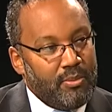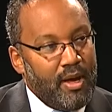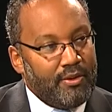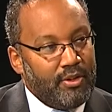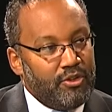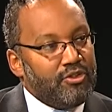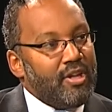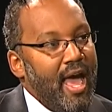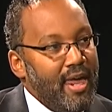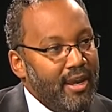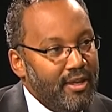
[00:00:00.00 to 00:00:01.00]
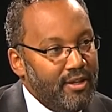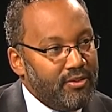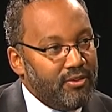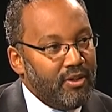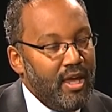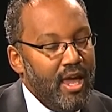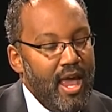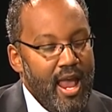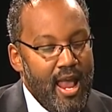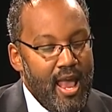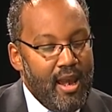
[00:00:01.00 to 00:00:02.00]
about their status,
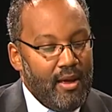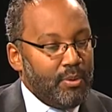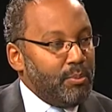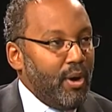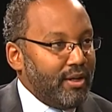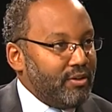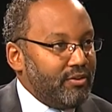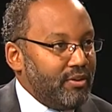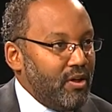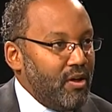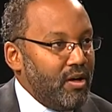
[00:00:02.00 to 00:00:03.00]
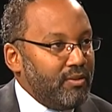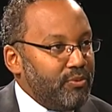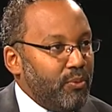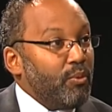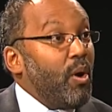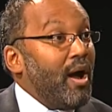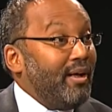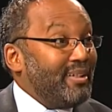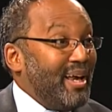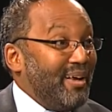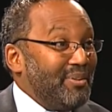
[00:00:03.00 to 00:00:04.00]
and I've been practicing law for a while
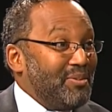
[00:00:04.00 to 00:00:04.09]
now.